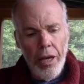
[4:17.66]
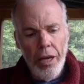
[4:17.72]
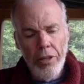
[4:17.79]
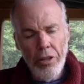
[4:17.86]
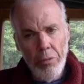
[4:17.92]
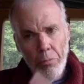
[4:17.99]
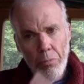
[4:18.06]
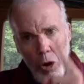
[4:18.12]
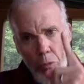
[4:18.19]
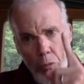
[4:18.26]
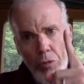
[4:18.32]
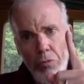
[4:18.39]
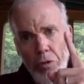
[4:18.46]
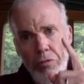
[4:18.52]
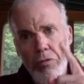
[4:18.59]
At the
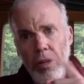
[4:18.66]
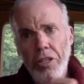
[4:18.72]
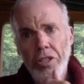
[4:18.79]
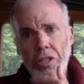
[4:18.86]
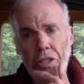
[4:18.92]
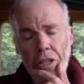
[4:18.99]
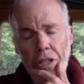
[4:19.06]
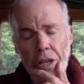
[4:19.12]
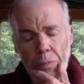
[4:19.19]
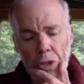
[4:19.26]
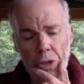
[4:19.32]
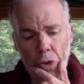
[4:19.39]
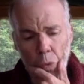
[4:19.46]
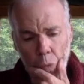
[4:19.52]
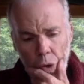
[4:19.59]
moment, we've raised the
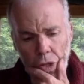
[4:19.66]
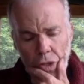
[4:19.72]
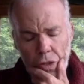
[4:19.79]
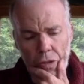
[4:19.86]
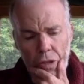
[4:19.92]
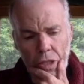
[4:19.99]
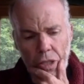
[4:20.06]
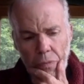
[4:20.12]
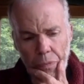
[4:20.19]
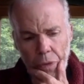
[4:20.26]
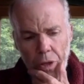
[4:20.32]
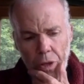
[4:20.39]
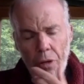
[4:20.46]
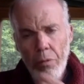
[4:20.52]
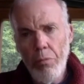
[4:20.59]
temperature 1 degree,
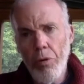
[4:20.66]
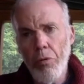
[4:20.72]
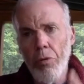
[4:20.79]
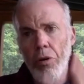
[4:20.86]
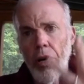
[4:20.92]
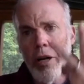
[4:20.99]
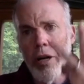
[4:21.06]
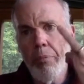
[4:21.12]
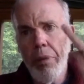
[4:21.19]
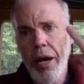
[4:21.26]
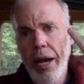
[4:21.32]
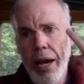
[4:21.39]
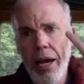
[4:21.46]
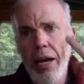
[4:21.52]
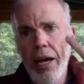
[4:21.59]
but we're on a
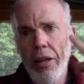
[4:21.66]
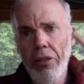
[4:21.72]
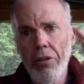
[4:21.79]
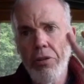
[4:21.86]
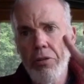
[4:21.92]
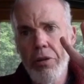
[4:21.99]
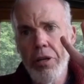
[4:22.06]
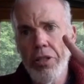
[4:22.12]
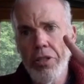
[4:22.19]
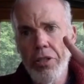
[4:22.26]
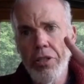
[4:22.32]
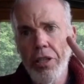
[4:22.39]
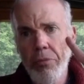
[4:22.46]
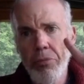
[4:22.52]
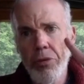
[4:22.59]
path to raise the
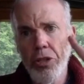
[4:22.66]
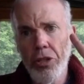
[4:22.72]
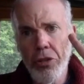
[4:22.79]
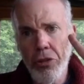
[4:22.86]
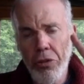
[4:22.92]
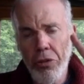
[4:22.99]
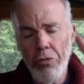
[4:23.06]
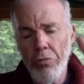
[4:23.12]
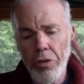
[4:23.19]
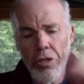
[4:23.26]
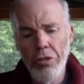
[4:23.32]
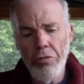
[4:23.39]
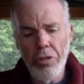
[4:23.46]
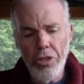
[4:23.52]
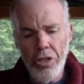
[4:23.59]
temperature 3
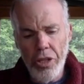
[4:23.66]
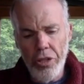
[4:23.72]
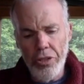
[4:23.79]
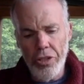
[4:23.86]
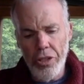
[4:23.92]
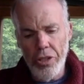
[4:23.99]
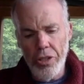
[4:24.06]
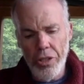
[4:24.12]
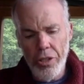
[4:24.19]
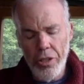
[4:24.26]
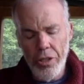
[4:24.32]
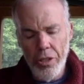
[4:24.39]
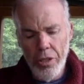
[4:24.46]
degrees Celsius,